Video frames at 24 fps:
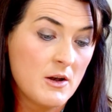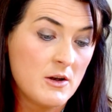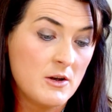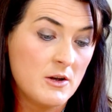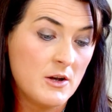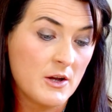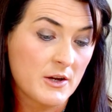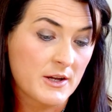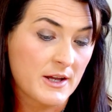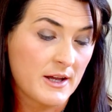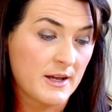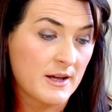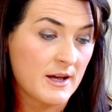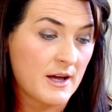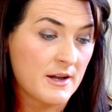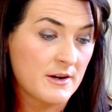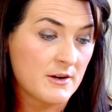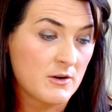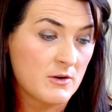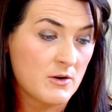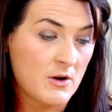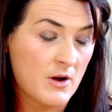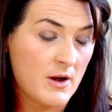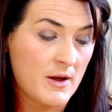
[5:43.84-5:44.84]
Looking at
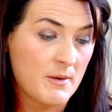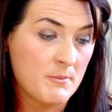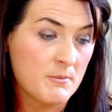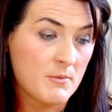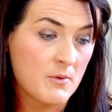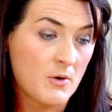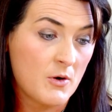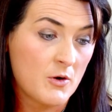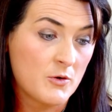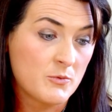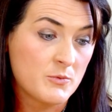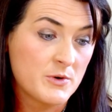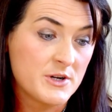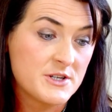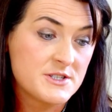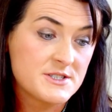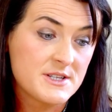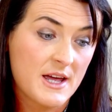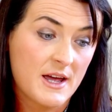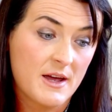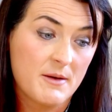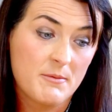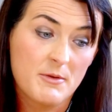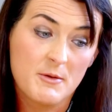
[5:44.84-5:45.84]
it onwards,
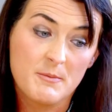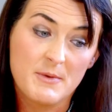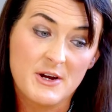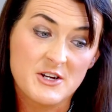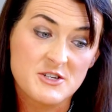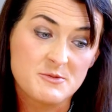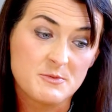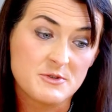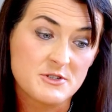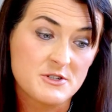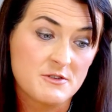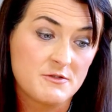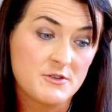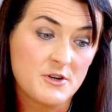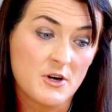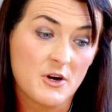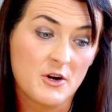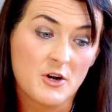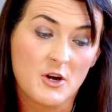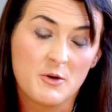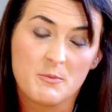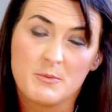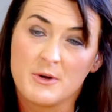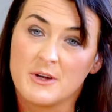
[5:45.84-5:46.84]
the measurement of
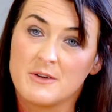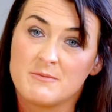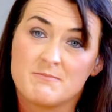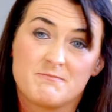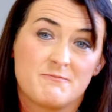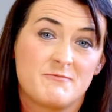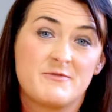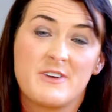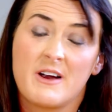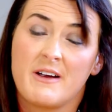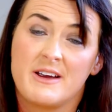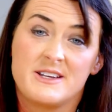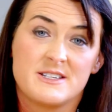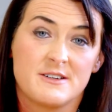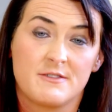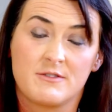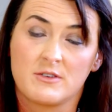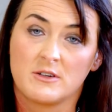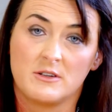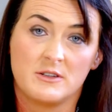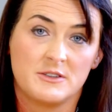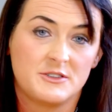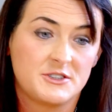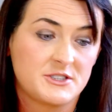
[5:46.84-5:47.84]
urine output, very
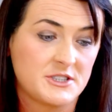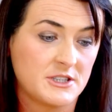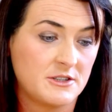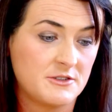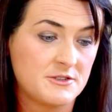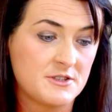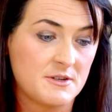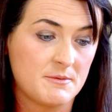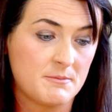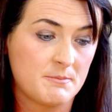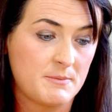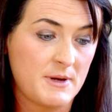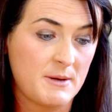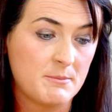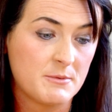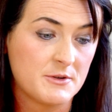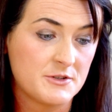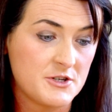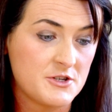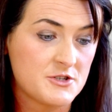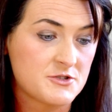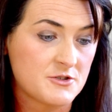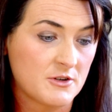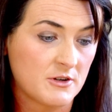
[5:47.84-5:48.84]
difficult in children. People
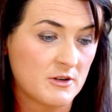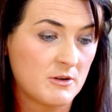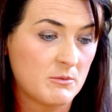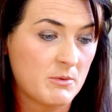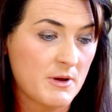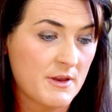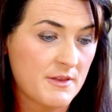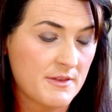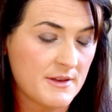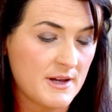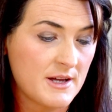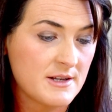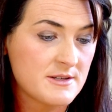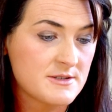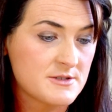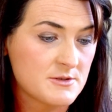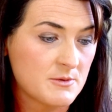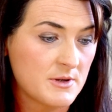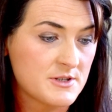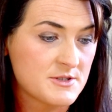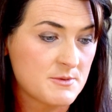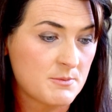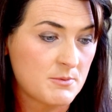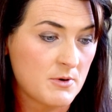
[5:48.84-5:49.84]
do struggle with that,
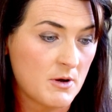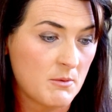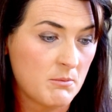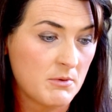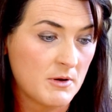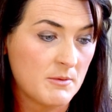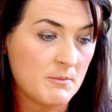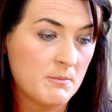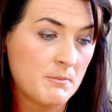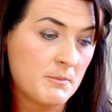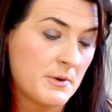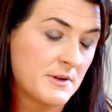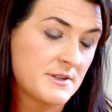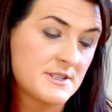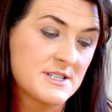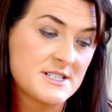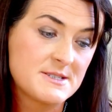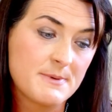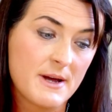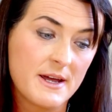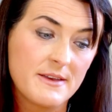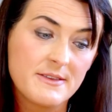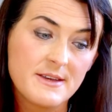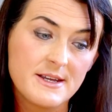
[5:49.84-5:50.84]
so it's a problem. But
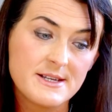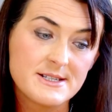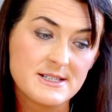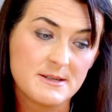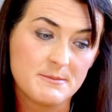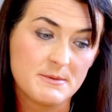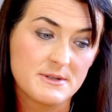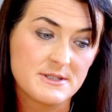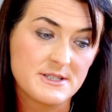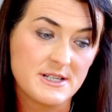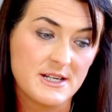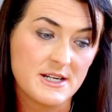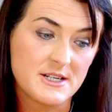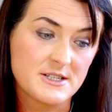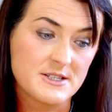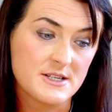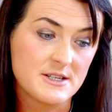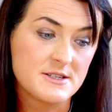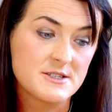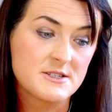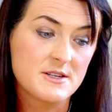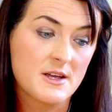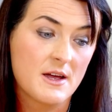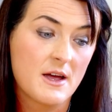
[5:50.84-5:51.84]
despite these
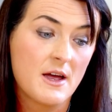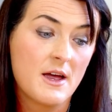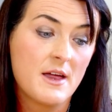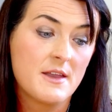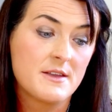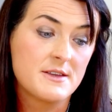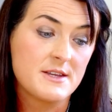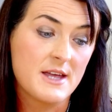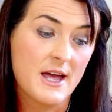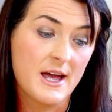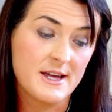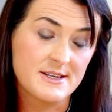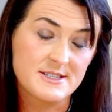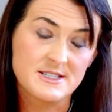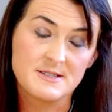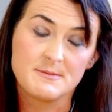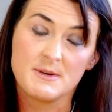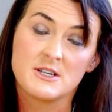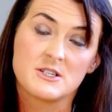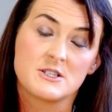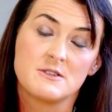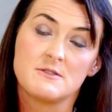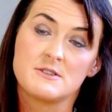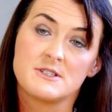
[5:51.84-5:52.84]
limitations,
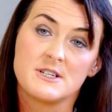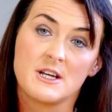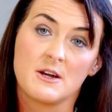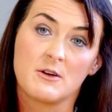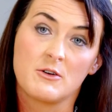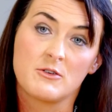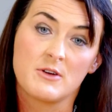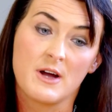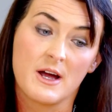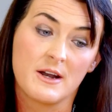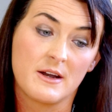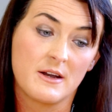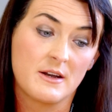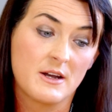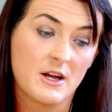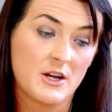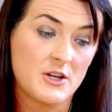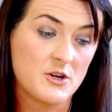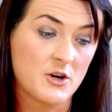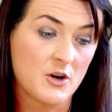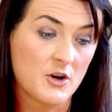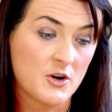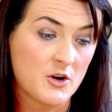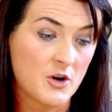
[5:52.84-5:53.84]
estimation of serum creatinine
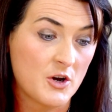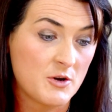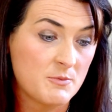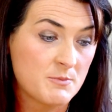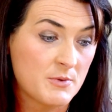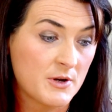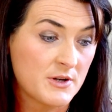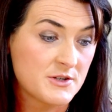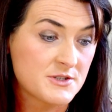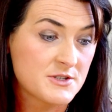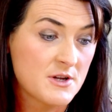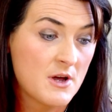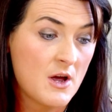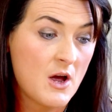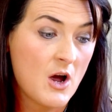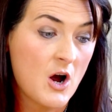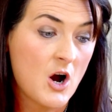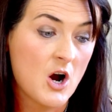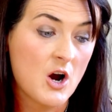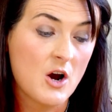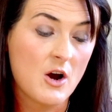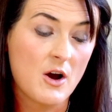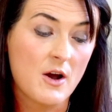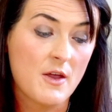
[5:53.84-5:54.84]
and urine output
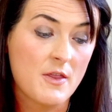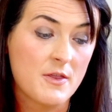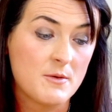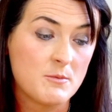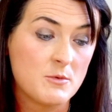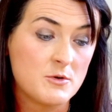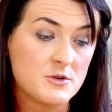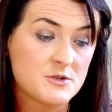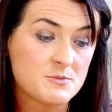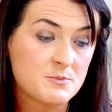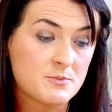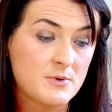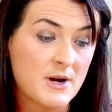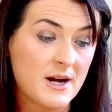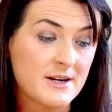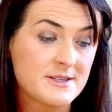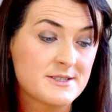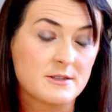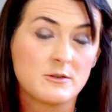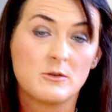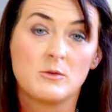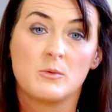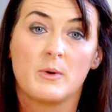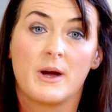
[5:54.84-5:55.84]
are the most
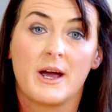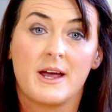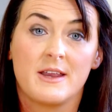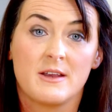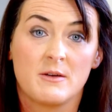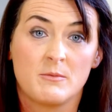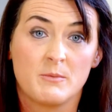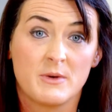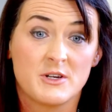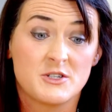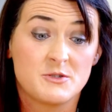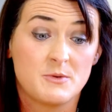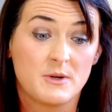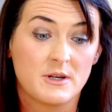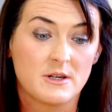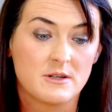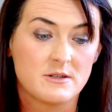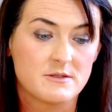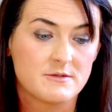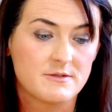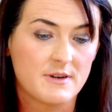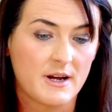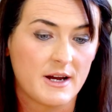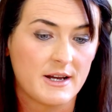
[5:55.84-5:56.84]
practical way in which we can
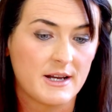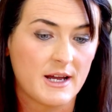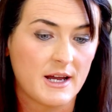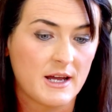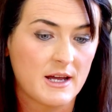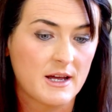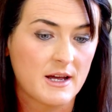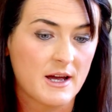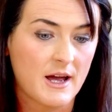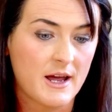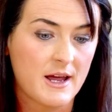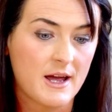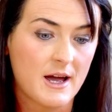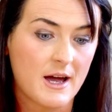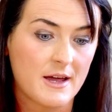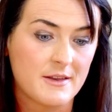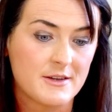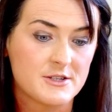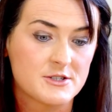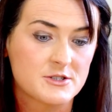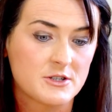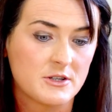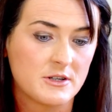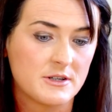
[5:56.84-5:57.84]
define AKI at
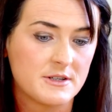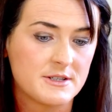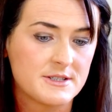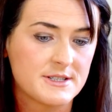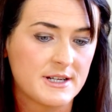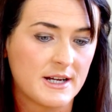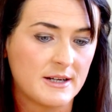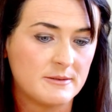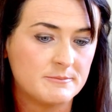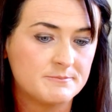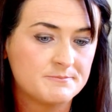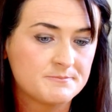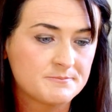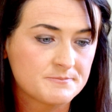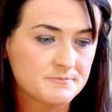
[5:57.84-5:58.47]
this current time.